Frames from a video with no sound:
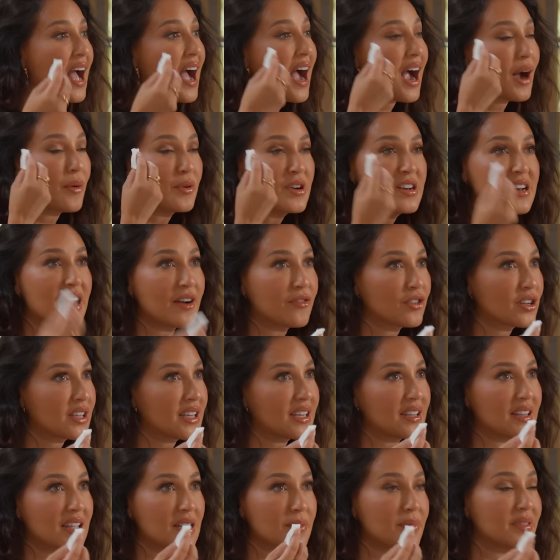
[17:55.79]
I would never
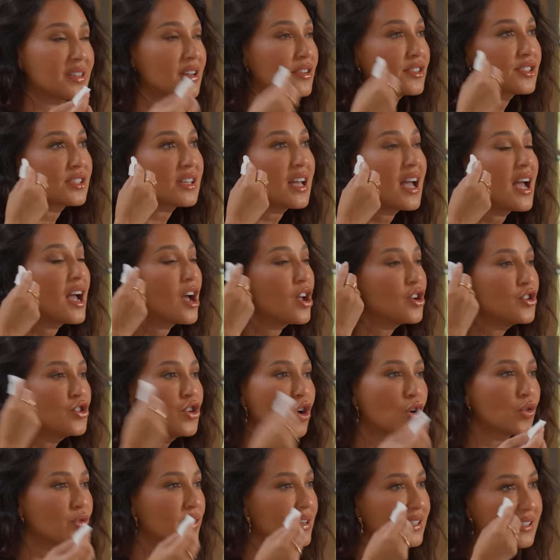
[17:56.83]
kill anybody. There's
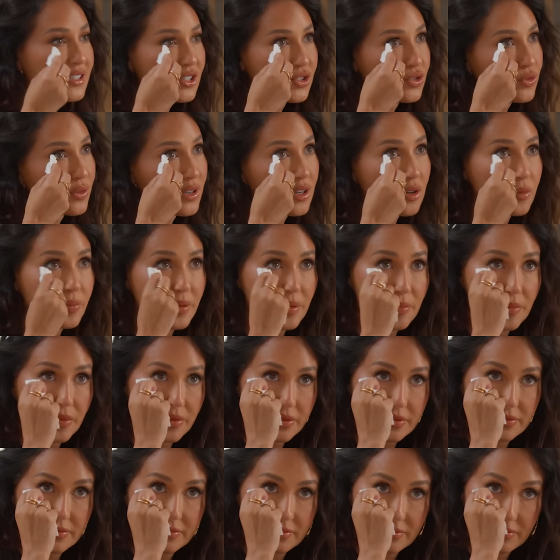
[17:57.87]
no reason to kill
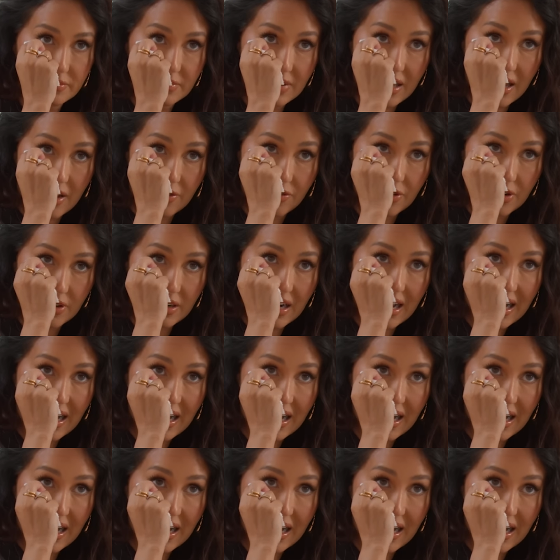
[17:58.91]
people, ever.